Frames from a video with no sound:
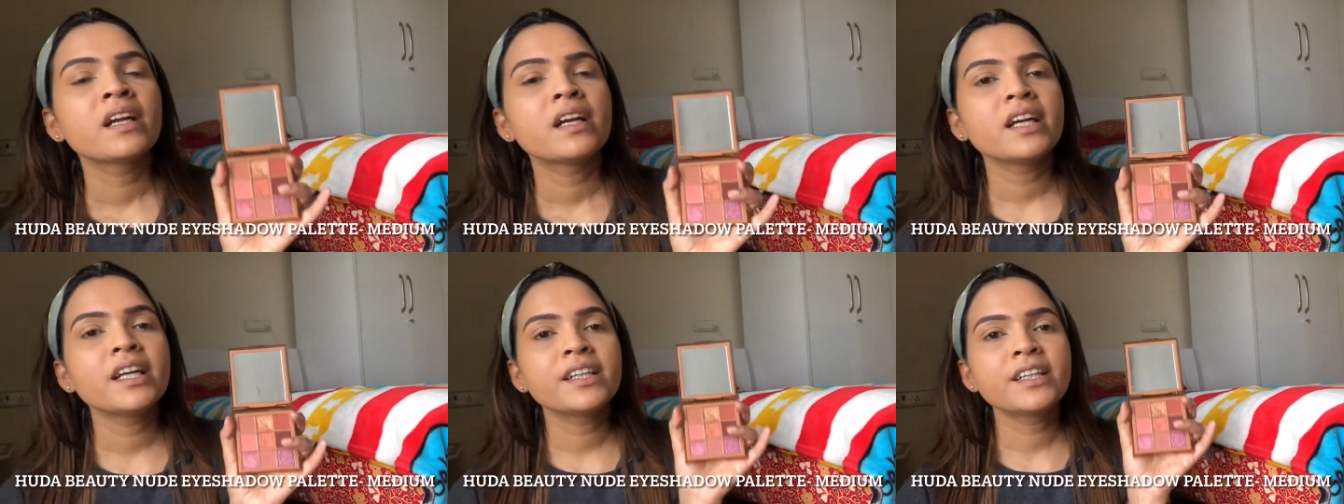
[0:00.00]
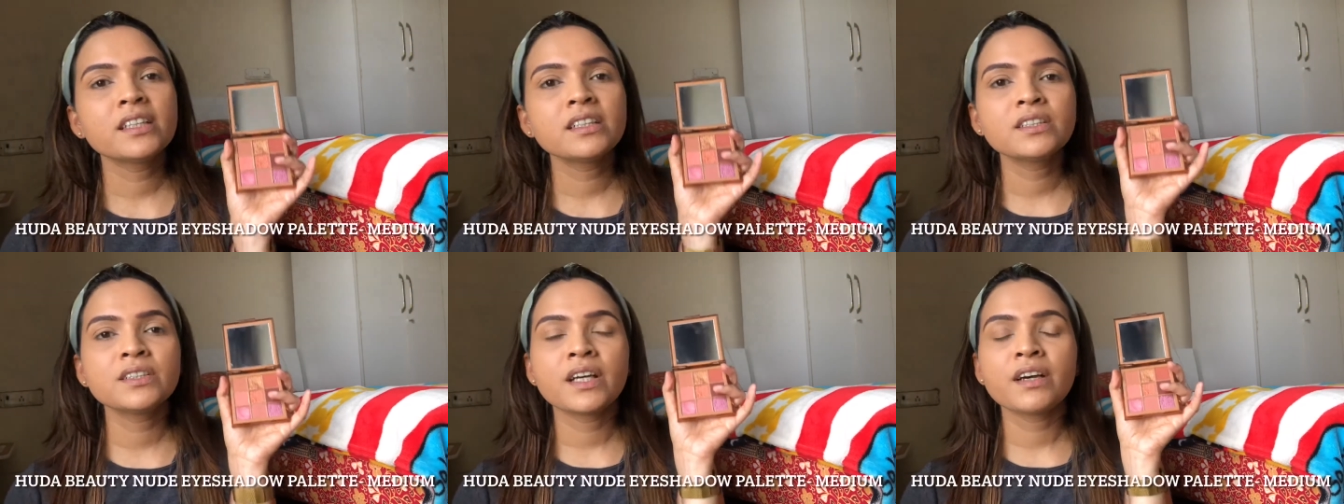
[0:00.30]
It
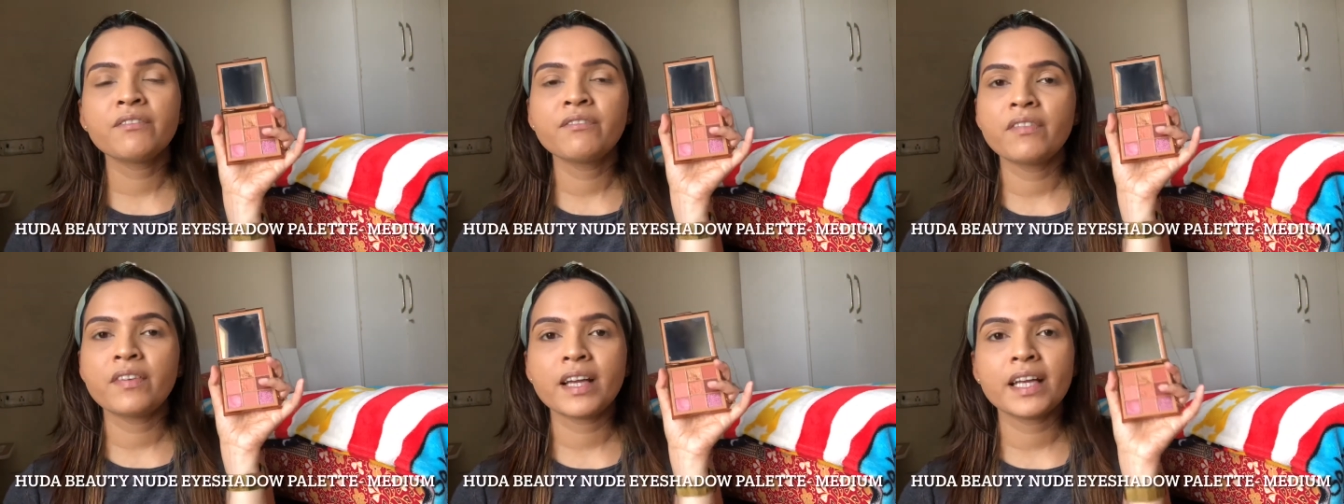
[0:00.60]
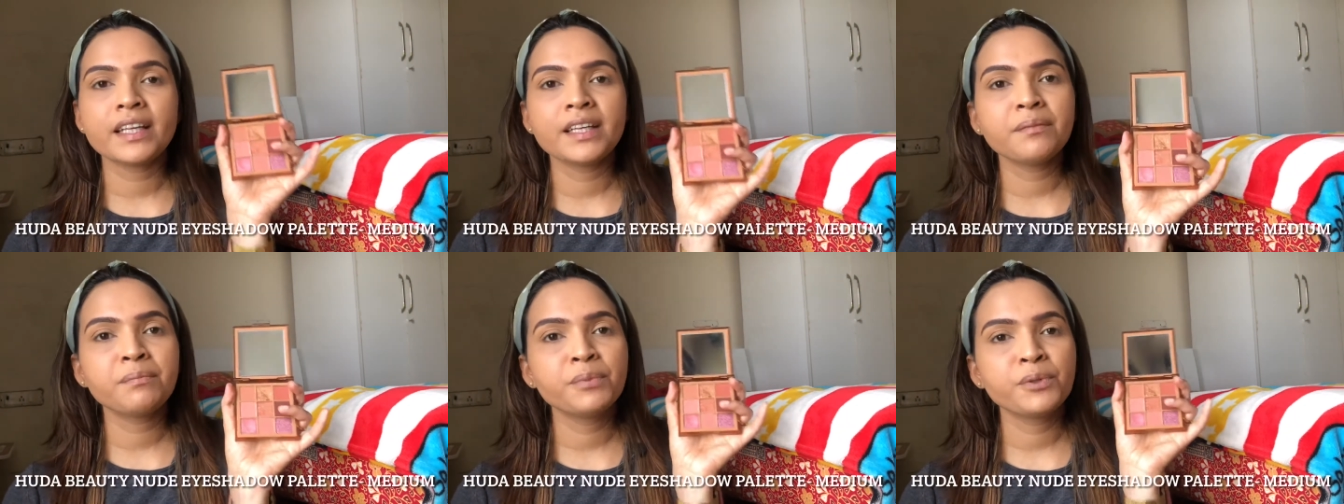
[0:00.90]
is a
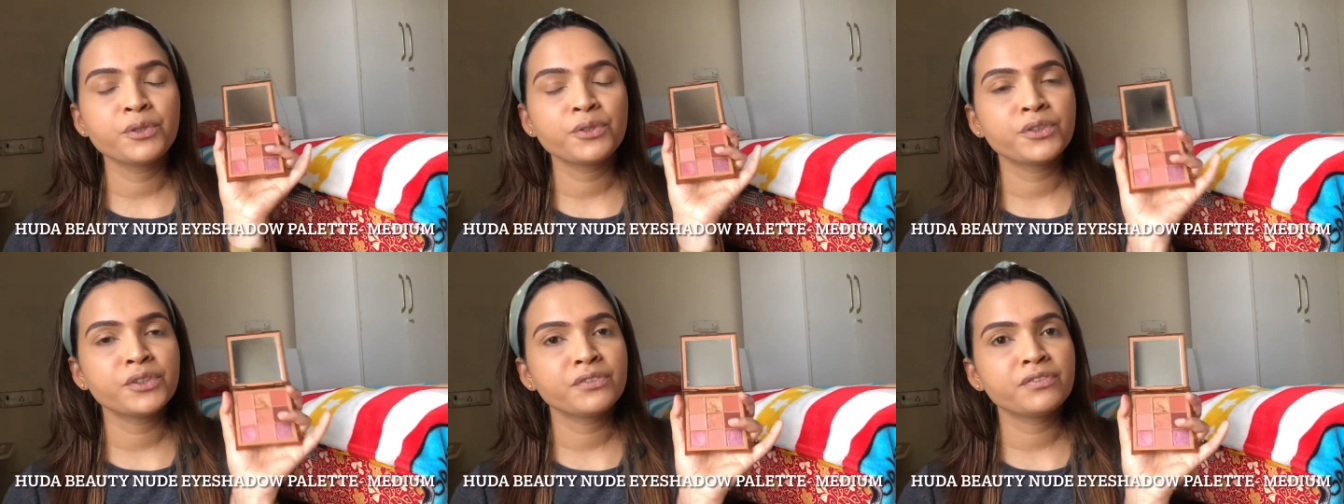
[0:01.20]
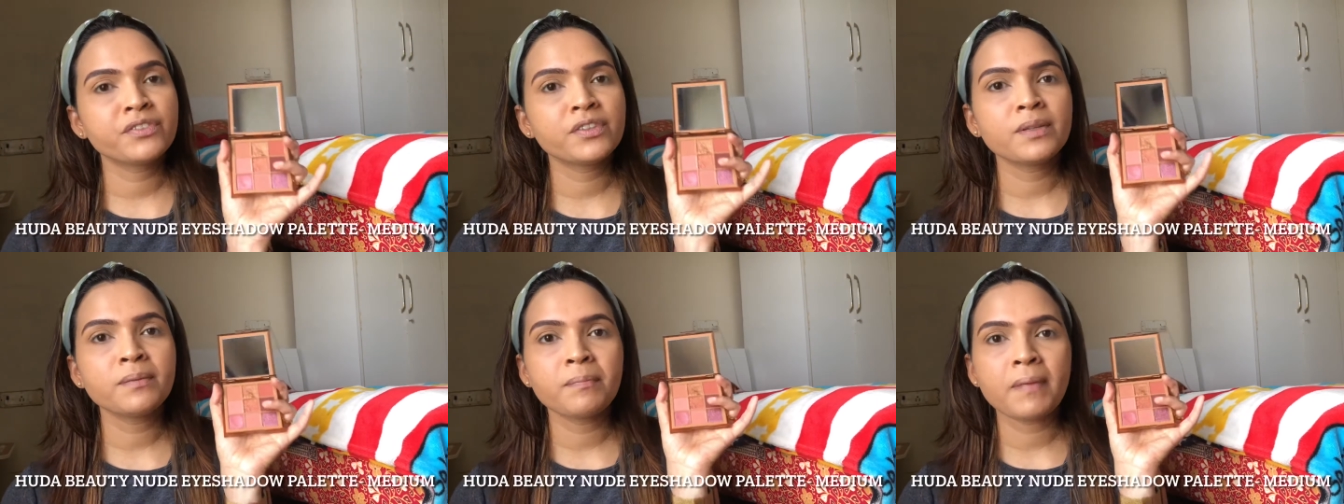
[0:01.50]
very
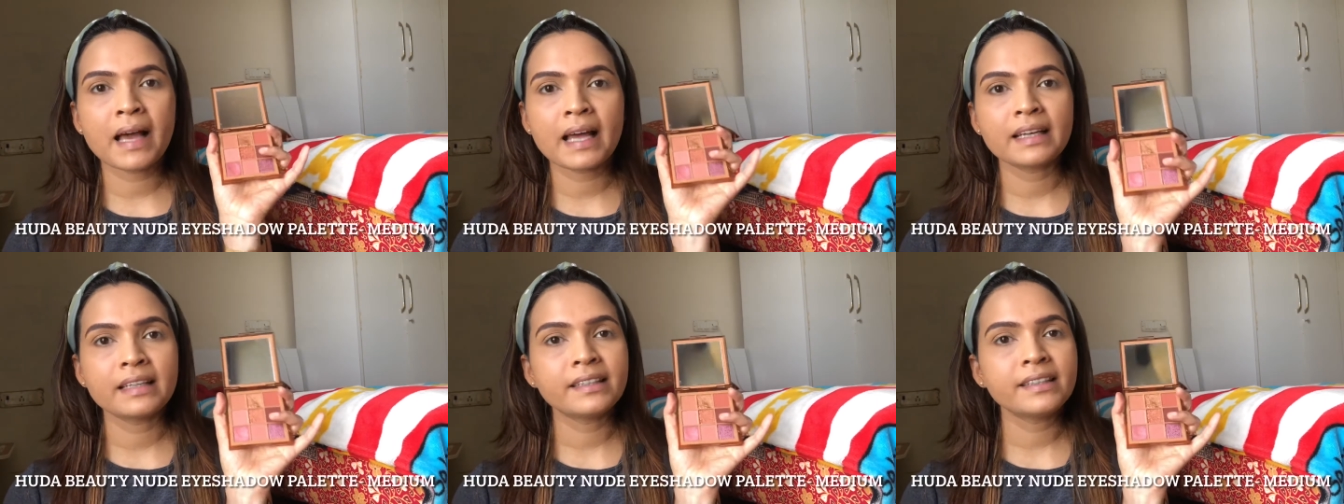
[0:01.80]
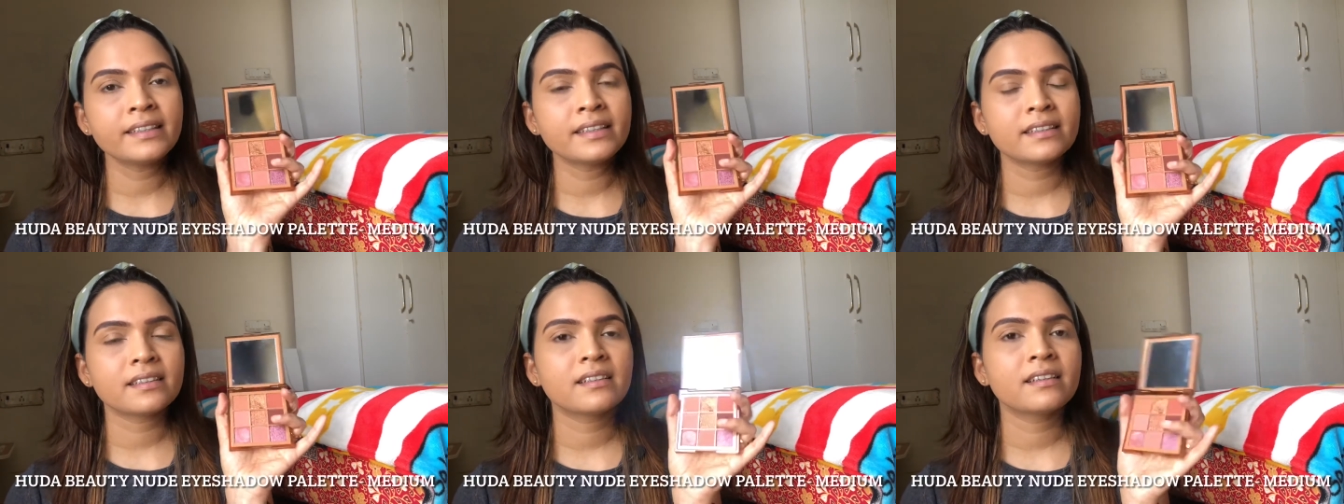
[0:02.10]
beautiful
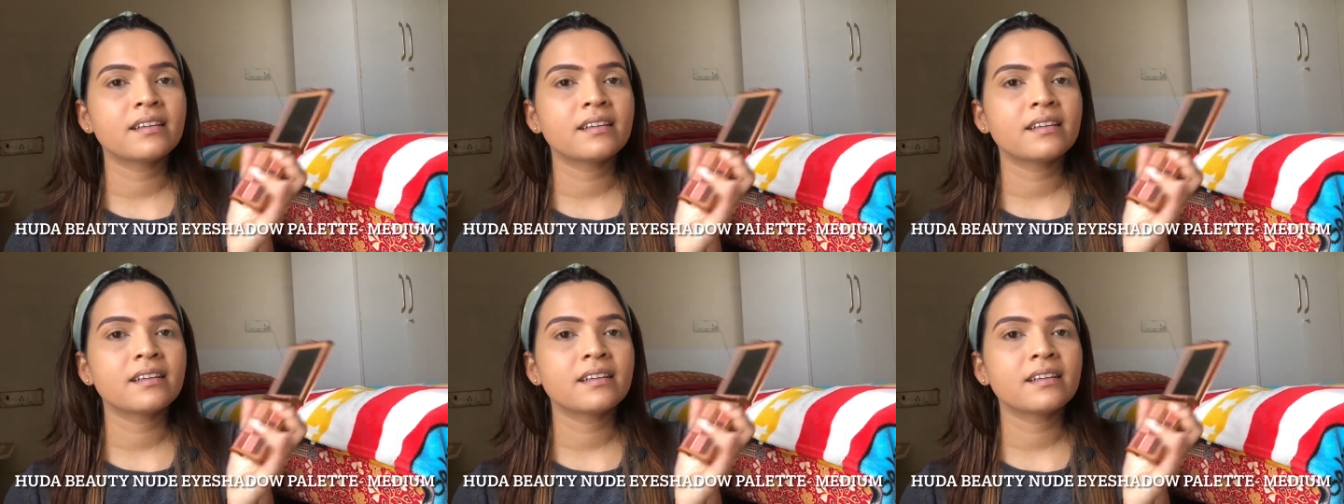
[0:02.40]
palette.